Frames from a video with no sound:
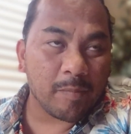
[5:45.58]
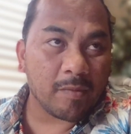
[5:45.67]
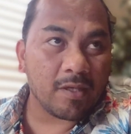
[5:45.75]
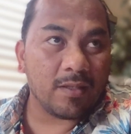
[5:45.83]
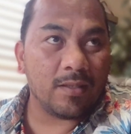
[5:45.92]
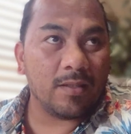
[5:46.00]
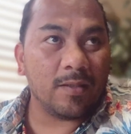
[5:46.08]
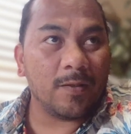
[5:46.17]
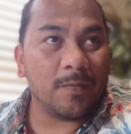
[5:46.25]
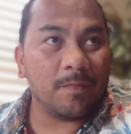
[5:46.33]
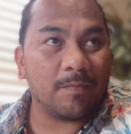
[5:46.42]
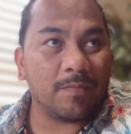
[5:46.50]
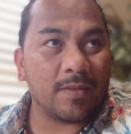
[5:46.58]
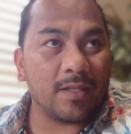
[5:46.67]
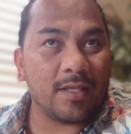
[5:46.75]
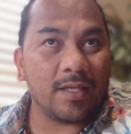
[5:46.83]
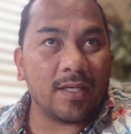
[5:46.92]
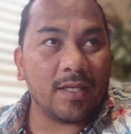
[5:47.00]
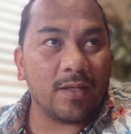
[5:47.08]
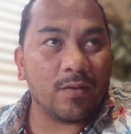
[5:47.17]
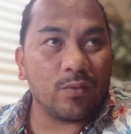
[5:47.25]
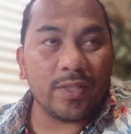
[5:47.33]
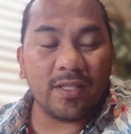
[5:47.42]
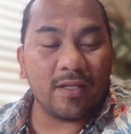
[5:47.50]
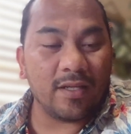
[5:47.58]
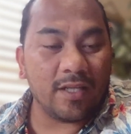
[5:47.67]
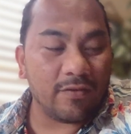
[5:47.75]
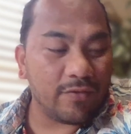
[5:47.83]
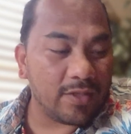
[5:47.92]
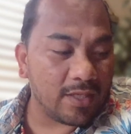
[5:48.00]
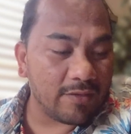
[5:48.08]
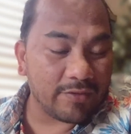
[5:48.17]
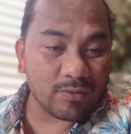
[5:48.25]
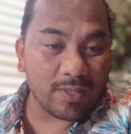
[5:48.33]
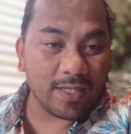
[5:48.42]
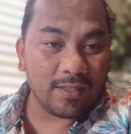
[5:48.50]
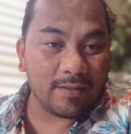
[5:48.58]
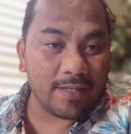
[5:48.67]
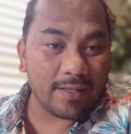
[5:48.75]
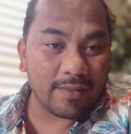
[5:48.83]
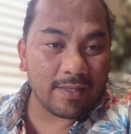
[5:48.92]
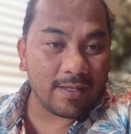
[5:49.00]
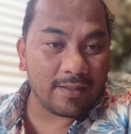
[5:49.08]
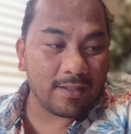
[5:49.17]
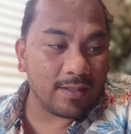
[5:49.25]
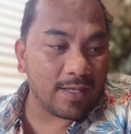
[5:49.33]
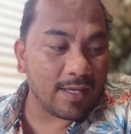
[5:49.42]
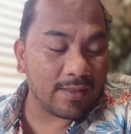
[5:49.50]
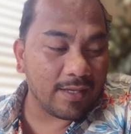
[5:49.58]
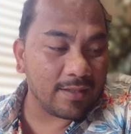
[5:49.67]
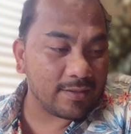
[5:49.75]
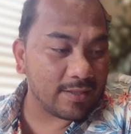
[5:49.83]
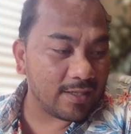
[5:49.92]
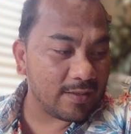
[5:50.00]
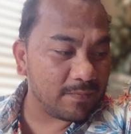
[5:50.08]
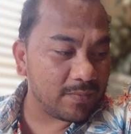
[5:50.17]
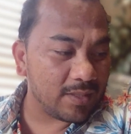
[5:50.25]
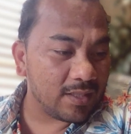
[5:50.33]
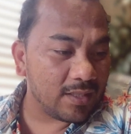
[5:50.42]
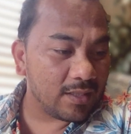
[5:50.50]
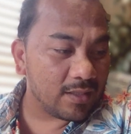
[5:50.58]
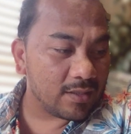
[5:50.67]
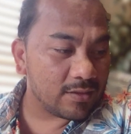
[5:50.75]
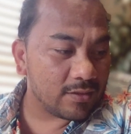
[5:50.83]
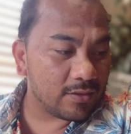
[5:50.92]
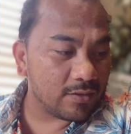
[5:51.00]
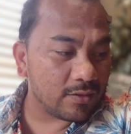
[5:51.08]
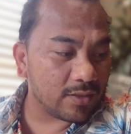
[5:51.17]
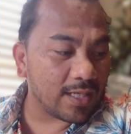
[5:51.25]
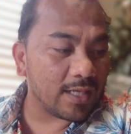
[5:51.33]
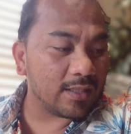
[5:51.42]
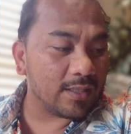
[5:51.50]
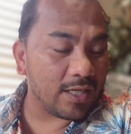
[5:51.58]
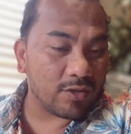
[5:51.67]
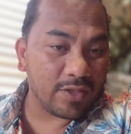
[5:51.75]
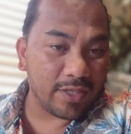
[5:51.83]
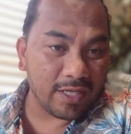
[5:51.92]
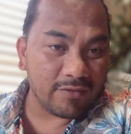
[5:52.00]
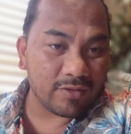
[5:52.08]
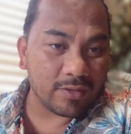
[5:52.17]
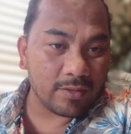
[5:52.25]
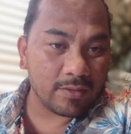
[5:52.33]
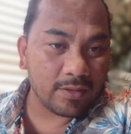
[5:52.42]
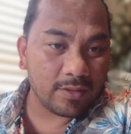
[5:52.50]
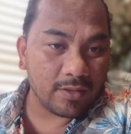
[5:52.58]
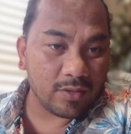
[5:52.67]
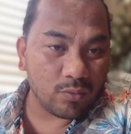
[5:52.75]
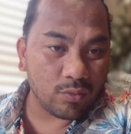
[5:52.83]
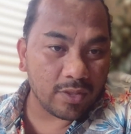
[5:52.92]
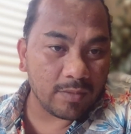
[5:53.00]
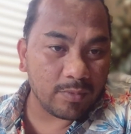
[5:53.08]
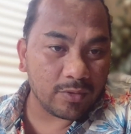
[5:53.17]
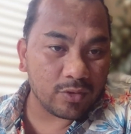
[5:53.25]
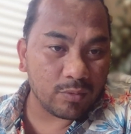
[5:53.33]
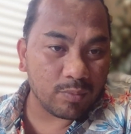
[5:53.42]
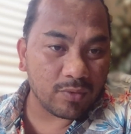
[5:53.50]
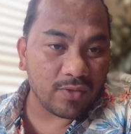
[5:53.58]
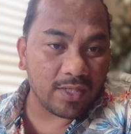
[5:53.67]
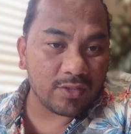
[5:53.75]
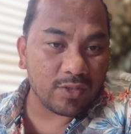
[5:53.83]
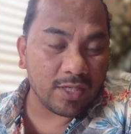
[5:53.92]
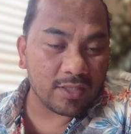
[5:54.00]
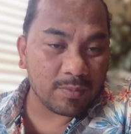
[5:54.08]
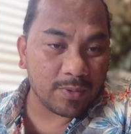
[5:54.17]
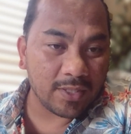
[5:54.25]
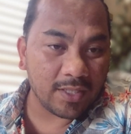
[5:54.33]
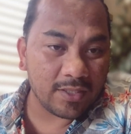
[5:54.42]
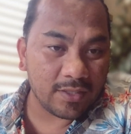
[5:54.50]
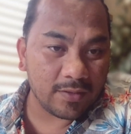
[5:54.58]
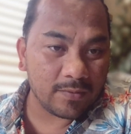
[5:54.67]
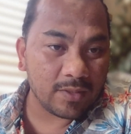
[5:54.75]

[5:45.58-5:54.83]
um, and we didn't even have a right at that time. So gladly, our neighbor, were able to provide transportation.